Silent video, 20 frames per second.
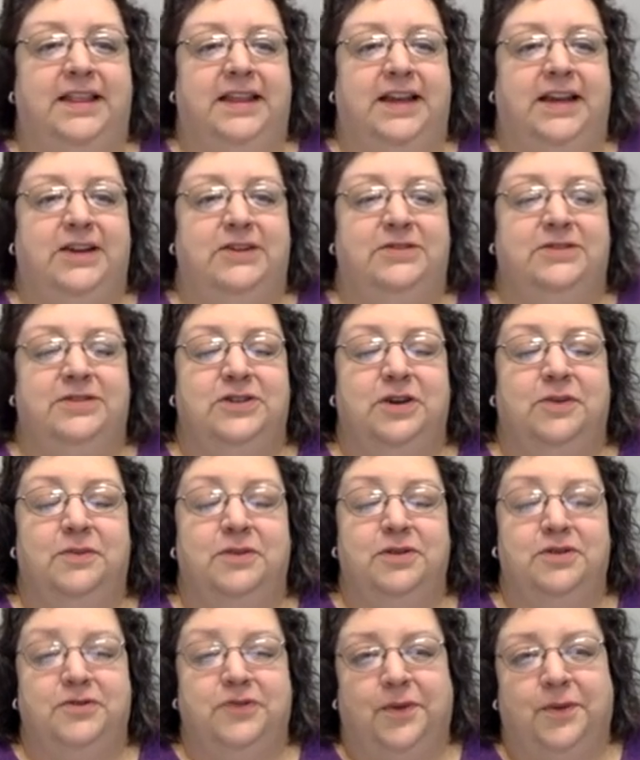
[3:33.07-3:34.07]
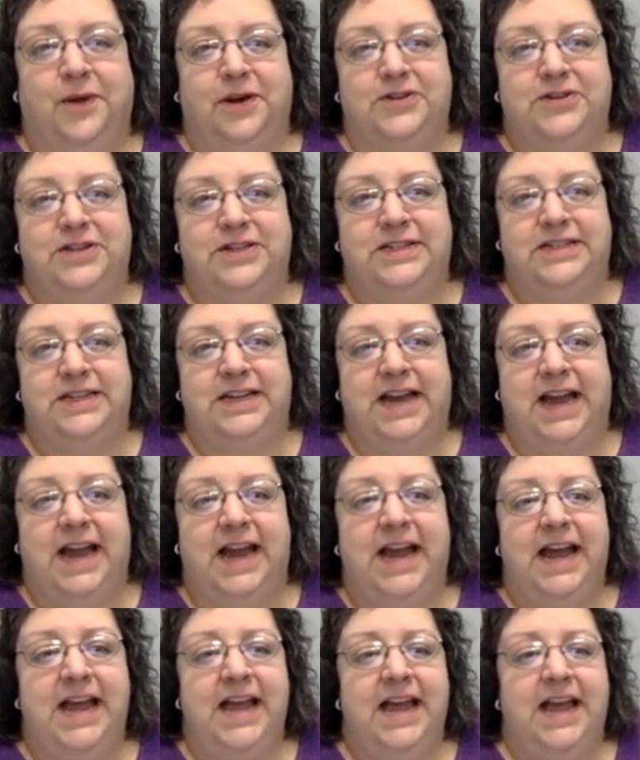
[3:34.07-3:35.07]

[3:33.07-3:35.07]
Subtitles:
Thank you so much for watching today.